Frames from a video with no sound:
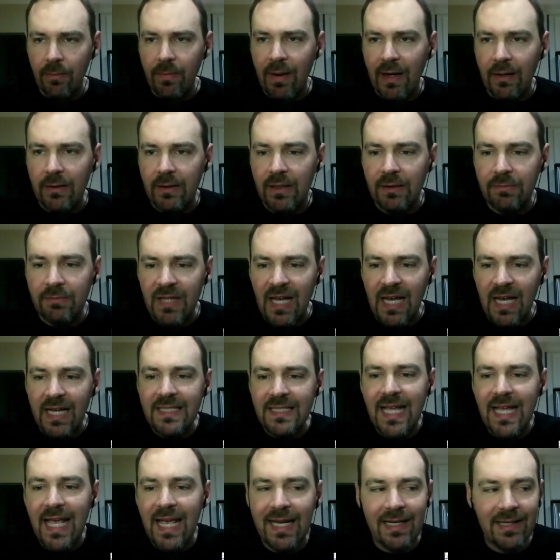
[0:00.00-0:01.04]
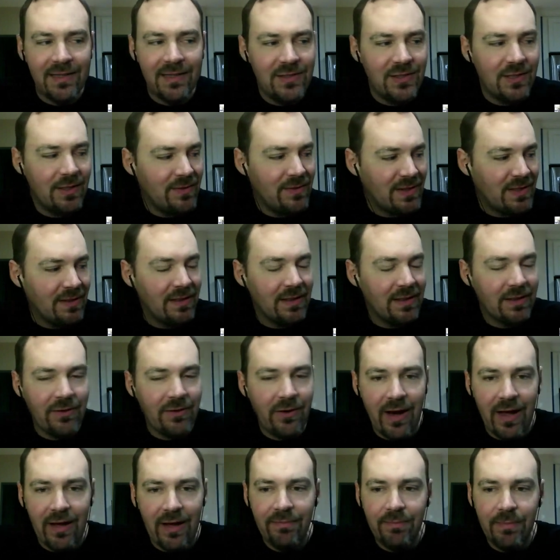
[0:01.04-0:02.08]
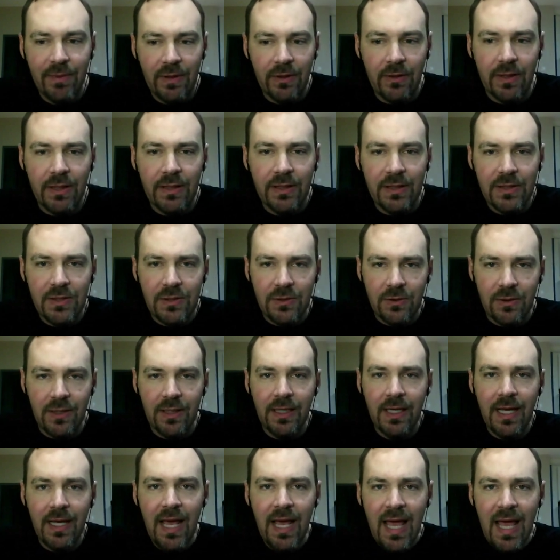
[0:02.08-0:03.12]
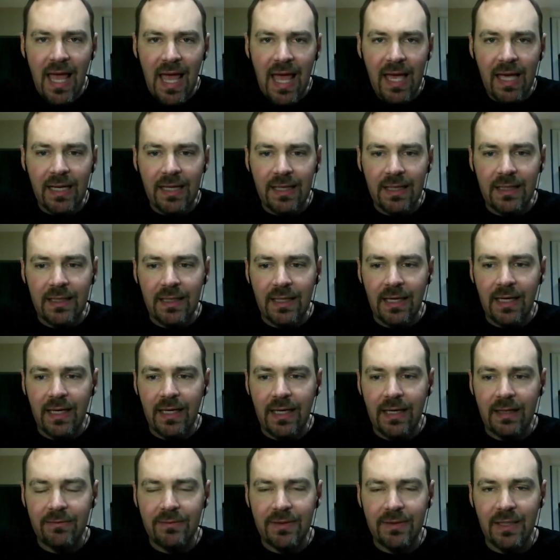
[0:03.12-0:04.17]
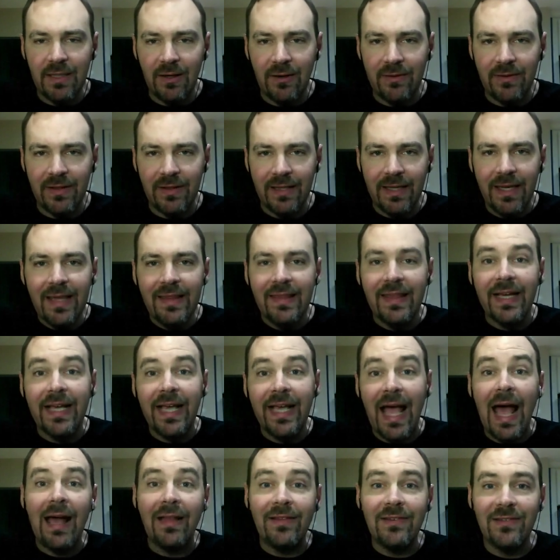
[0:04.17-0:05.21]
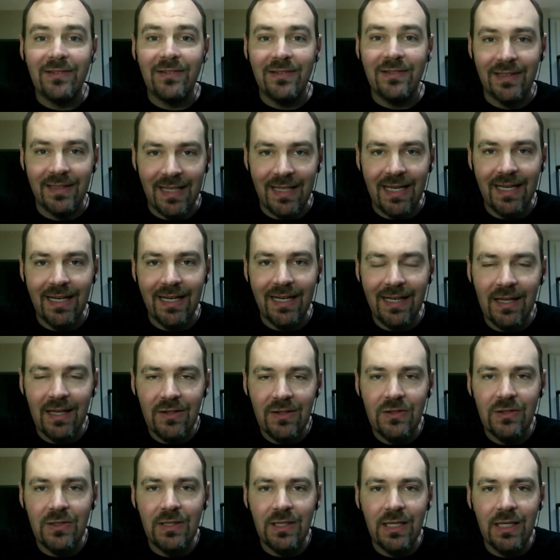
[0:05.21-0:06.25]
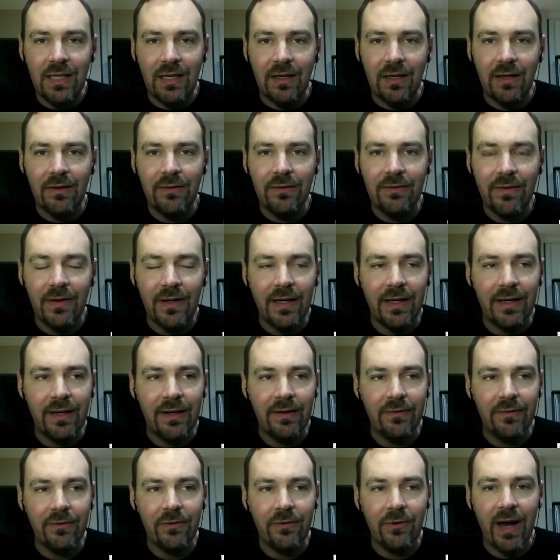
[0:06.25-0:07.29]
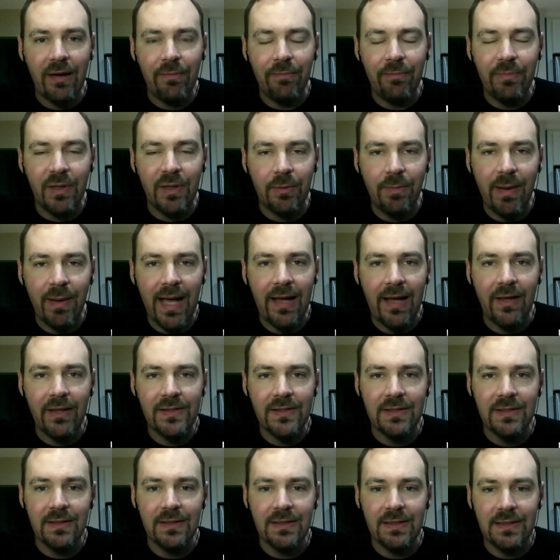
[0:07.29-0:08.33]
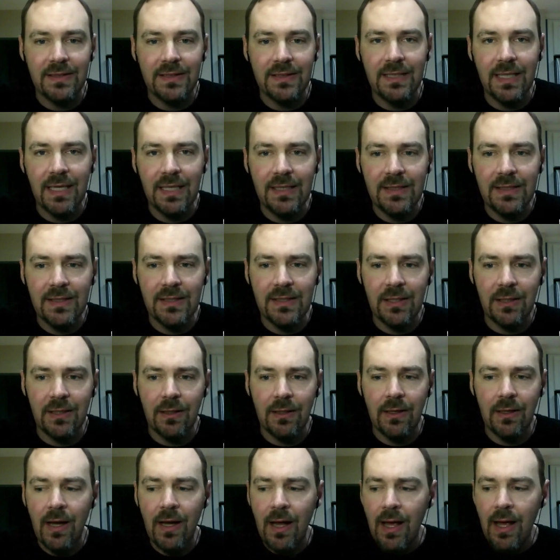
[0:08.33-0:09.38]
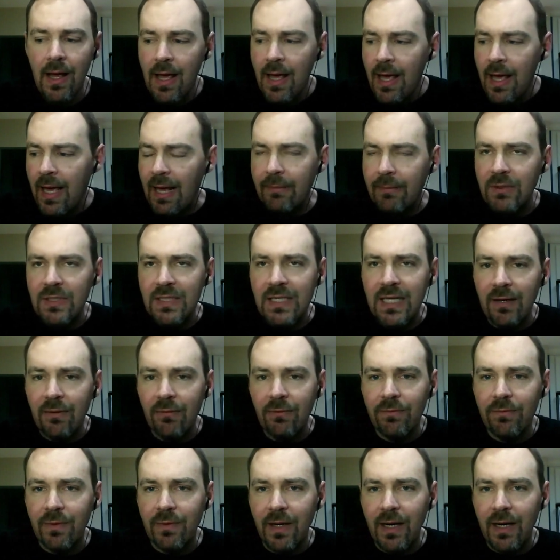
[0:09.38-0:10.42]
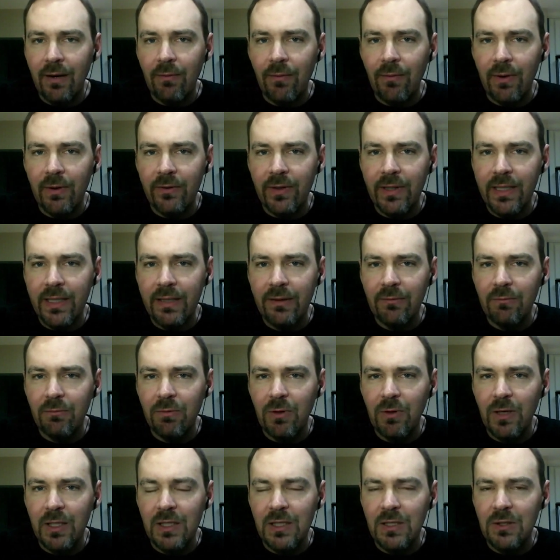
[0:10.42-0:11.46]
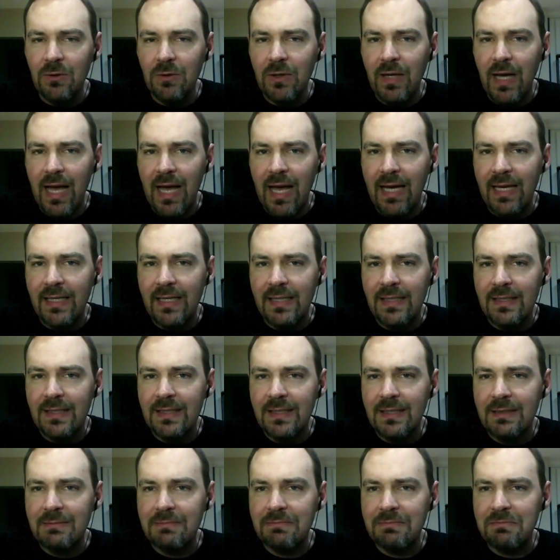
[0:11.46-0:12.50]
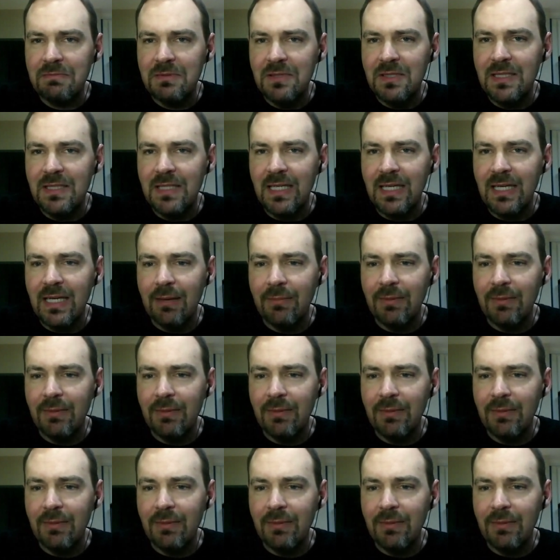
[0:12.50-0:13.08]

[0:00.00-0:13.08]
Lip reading: About titanic shifts in the craft beer industry and in the constant ADHD of craft beer palates in the states here. And I'm just kind of wondering what you guys see.